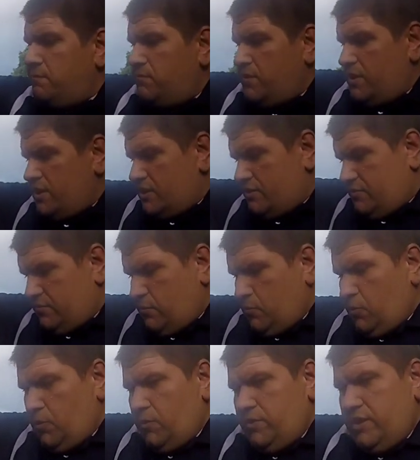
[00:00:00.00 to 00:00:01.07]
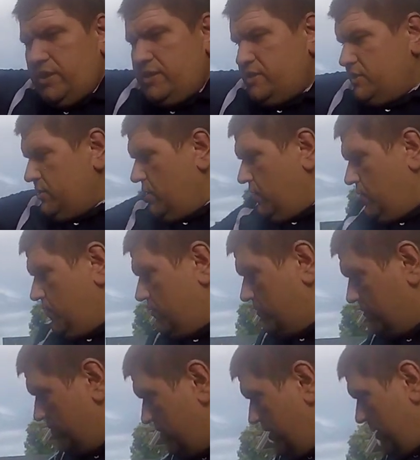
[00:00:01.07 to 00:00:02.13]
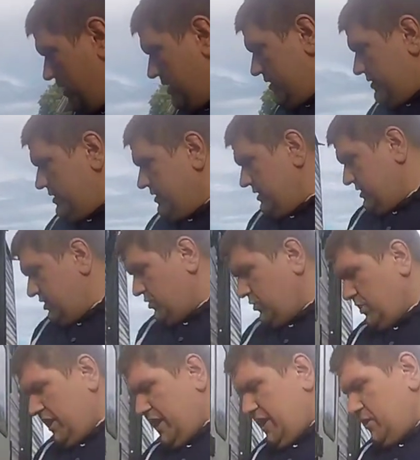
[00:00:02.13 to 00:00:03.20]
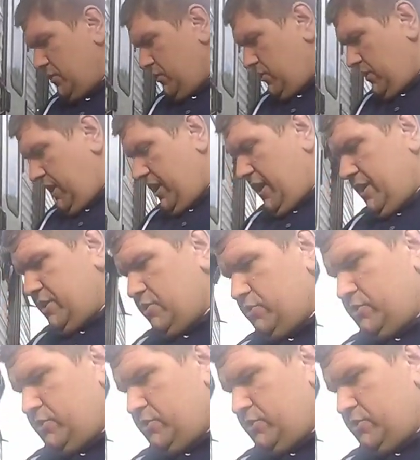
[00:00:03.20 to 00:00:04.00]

vent for the stove, this is your heater and your